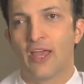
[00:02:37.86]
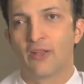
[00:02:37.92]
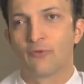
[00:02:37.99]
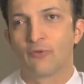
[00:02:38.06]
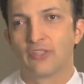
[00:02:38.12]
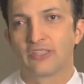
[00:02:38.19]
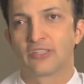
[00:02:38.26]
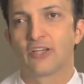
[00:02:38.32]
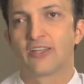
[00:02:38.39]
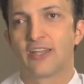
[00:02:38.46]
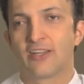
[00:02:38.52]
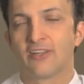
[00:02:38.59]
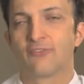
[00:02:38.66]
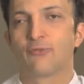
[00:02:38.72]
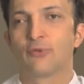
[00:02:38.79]
and we saw
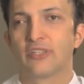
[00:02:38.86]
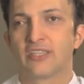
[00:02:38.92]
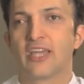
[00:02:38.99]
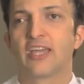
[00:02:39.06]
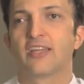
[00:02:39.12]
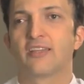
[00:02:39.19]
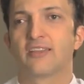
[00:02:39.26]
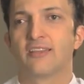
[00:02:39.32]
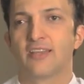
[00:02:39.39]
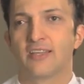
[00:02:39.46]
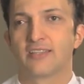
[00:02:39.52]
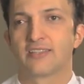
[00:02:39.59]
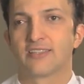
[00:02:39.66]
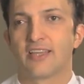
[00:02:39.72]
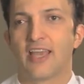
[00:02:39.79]
that if we take
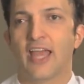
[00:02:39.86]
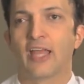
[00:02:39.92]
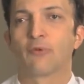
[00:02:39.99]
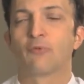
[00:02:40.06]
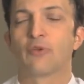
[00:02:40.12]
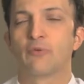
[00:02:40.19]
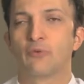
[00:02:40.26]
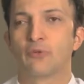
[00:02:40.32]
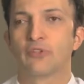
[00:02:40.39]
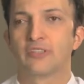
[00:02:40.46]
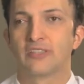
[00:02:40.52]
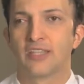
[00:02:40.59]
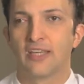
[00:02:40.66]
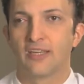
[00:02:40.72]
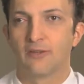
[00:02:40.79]
this and we would
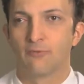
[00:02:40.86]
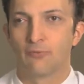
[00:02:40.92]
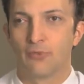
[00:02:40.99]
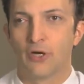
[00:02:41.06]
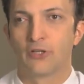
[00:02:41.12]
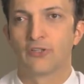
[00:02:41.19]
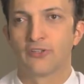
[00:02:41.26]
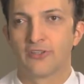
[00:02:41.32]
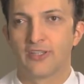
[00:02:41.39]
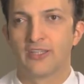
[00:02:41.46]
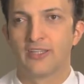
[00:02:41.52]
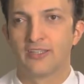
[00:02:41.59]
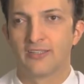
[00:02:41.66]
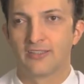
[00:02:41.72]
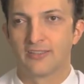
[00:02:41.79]
bottle
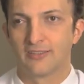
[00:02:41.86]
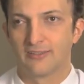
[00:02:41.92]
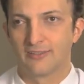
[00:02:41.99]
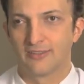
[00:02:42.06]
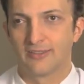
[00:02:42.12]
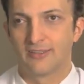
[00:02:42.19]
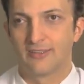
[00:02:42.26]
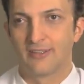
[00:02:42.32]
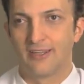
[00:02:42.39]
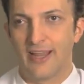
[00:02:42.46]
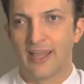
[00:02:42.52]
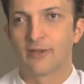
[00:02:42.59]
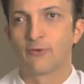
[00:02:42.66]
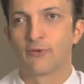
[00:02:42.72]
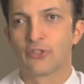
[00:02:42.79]
the
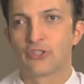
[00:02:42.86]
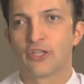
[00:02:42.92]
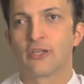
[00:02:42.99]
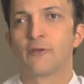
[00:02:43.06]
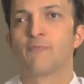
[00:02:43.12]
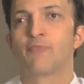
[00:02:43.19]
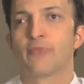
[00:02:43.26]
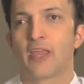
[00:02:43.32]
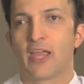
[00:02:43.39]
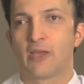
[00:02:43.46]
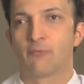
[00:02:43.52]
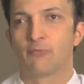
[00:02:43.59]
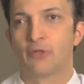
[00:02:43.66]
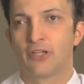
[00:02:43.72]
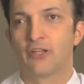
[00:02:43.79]
language
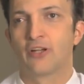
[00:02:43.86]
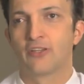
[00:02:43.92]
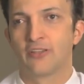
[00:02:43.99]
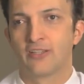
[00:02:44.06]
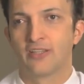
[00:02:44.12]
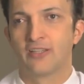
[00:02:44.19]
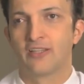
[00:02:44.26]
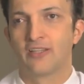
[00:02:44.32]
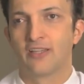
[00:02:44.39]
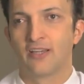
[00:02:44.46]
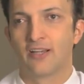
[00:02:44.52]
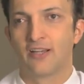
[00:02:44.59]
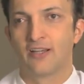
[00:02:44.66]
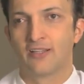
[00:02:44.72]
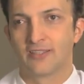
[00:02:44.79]
and put it on the
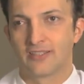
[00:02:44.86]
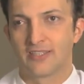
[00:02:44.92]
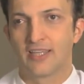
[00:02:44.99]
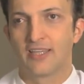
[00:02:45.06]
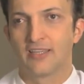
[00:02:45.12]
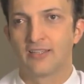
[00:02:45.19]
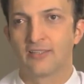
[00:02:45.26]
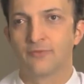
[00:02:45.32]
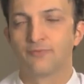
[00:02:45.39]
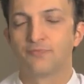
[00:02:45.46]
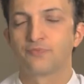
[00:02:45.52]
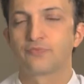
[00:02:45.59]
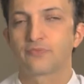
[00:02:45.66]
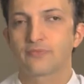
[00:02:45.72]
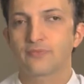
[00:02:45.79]
skin,
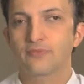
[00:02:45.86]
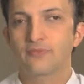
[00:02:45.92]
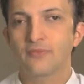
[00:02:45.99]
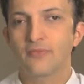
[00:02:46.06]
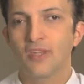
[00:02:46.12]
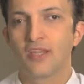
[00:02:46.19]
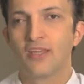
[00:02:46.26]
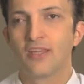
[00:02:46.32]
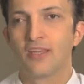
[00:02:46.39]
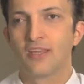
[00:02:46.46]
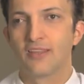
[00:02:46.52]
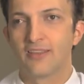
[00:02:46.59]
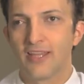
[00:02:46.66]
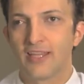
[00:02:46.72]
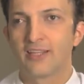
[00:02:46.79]

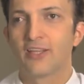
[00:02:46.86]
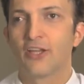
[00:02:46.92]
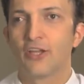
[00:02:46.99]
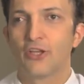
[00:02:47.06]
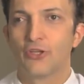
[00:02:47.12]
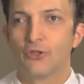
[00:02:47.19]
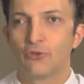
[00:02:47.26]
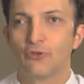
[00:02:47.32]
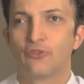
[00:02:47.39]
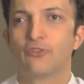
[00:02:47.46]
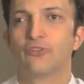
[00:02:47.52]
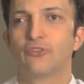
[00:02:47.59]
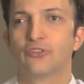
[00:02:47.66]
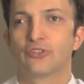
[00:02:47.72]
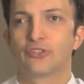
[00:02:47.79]
then you would
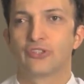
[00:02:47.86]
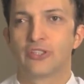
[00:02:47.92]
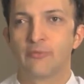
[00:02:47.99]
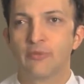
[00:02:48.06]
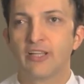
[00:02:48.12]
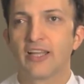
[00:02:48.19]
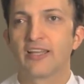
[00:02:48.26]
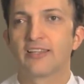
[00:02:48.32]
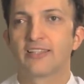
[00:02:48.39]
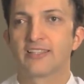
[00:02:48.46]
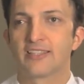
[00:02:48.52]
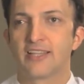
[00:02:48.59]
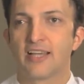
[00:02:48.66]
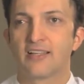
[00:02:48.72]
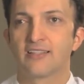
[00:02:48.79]
stimulate
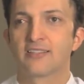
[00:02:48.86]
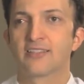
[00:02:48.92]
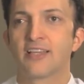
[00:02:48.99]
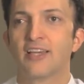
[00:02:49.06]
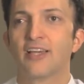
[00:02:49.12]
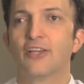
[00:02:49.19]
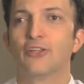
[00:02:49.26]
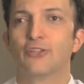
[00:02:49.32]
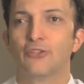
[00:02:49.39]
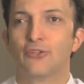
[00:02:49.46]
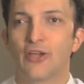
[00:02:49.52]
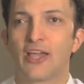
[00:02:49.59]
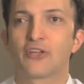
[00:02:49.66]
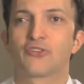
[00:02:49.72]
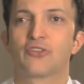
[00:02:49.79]
the cells
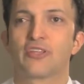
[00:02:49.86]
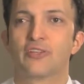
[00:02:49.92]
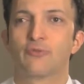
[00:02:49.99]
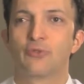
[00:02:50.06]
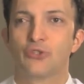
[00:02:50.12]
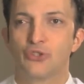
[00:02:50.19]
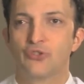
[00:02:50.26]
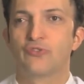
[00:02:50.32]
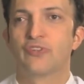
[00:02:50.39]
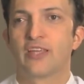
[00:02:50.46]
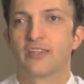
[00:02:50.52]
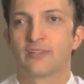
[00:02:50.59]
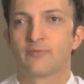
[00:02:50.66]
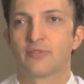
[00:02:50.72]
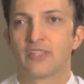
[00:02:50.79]
to actually
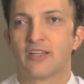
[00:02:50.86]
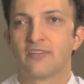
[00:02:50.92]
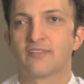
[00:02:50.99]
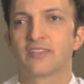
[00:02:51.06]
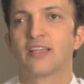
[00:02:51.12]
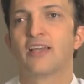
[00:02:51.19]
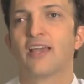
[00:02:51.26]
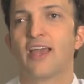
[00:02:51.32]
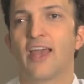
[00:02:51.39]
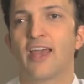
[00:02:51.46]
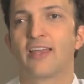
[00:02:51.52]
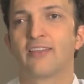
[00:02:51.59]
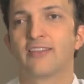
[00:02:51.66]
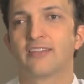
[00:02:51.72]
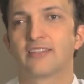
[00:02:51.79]
rejuvenate themselves.
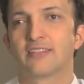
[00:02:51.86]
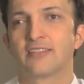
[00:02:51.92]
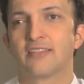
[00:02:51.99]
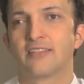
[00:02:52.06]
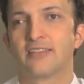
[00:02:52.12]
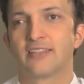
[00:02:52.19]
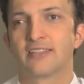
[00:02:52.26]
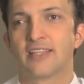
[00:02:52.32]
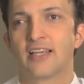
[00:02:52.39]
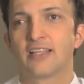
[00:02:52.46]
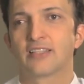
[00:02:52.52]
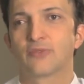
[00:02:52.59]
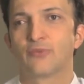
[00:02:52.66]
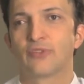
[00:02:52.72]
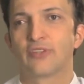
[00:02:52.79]
And the
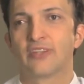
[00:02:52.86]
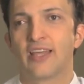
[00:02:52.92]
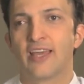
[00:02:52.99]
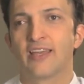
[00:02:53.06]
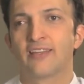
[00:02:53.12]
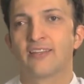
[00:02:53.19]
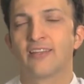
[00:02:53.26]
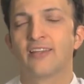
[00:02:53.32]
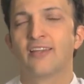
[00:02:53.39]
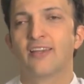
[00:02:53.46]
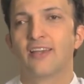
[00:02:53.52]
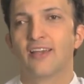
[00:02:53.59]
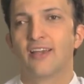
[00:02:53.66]
cells would then